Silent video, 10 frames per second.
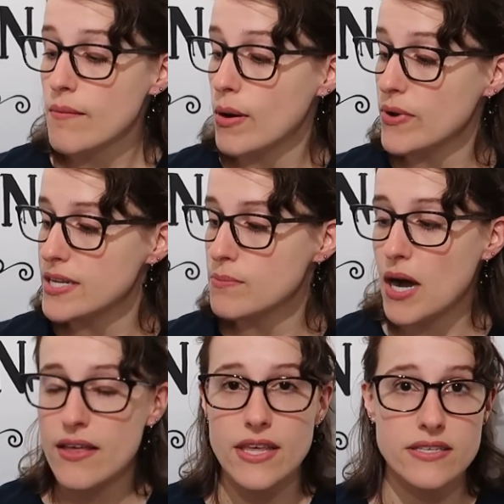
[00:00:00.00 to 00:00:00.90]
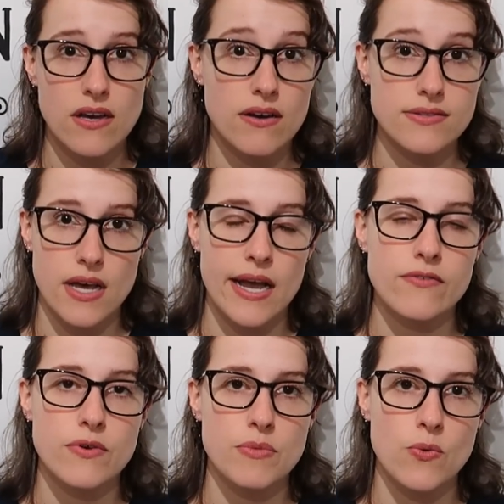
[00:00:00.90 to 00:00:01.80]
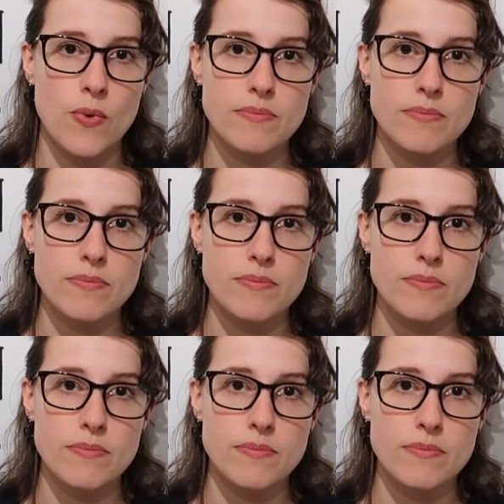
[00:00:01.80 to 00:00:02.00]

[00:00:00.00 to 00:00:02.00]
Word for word: but we did buy these online from their